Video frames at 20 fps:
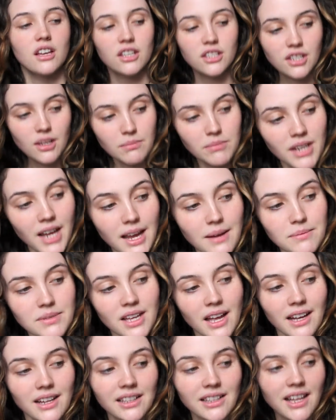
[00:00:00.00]

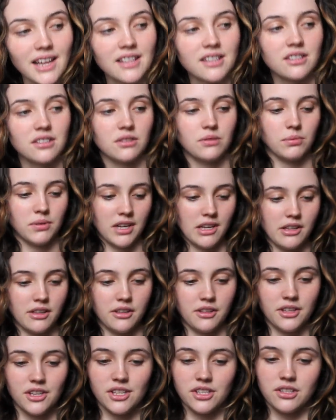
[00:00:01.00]
Sometimes I cleanse
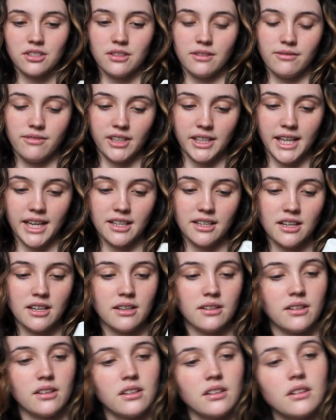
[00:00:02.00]
with this
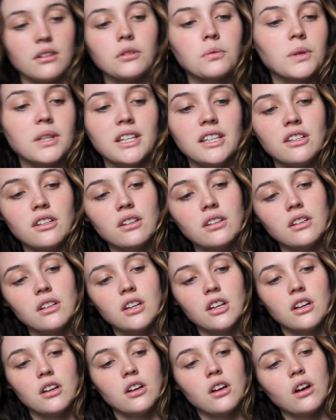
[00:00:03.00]
Weleda
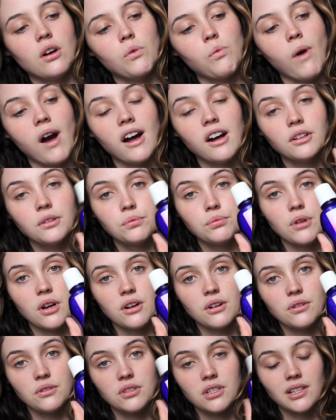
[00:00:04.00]
Wild
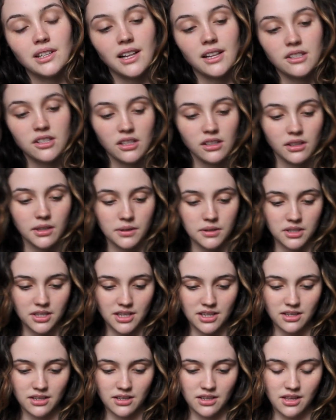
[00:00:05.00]
Rose Cleansing
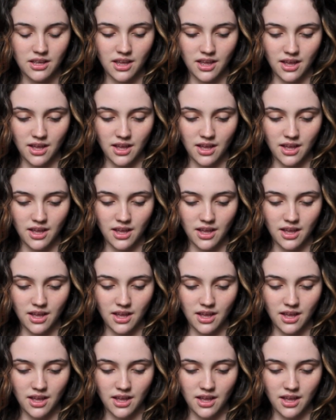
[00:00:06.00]
Lotion.